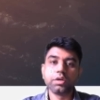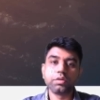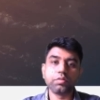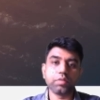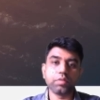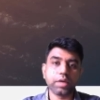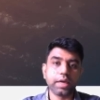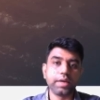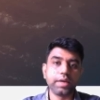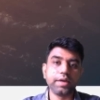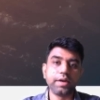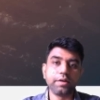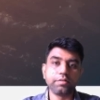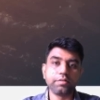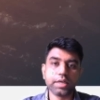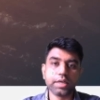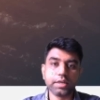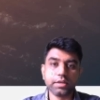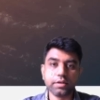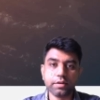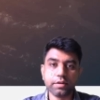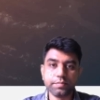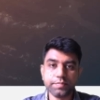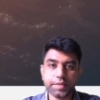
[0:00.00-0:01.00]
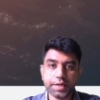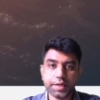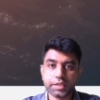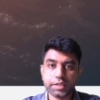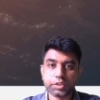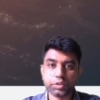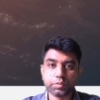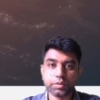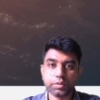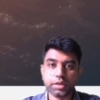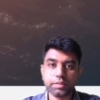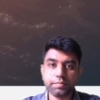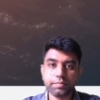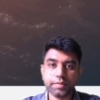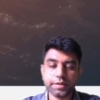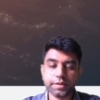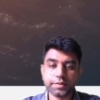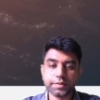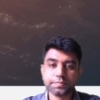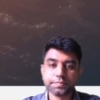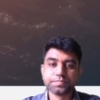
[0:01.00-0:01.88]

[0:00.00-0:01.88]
to carry out any of the experiment.